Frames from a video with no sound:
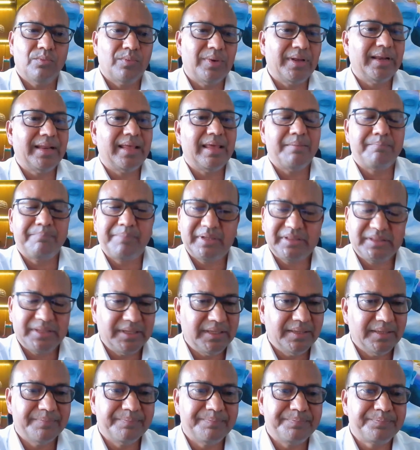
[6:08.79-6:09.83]
one,
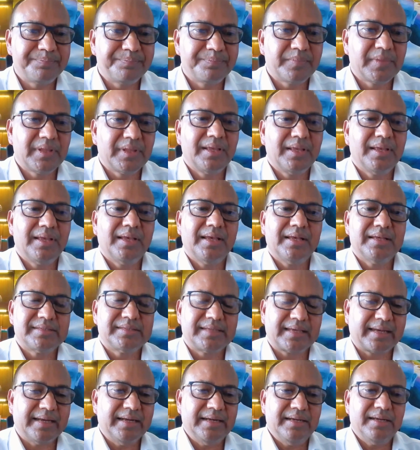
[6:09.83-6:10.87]
empathy;
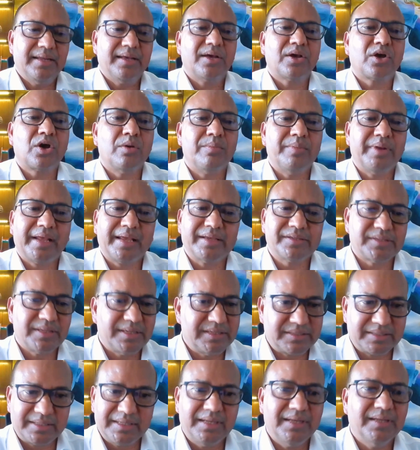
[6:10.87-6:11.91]
second,
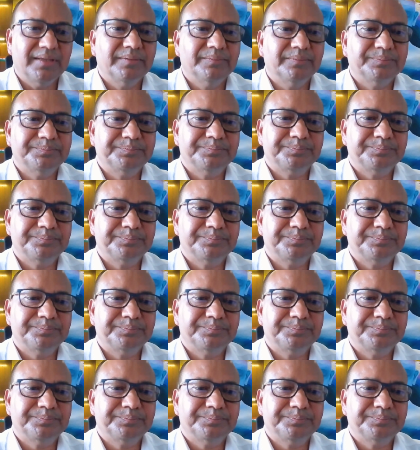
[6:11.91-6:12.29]
communication skill.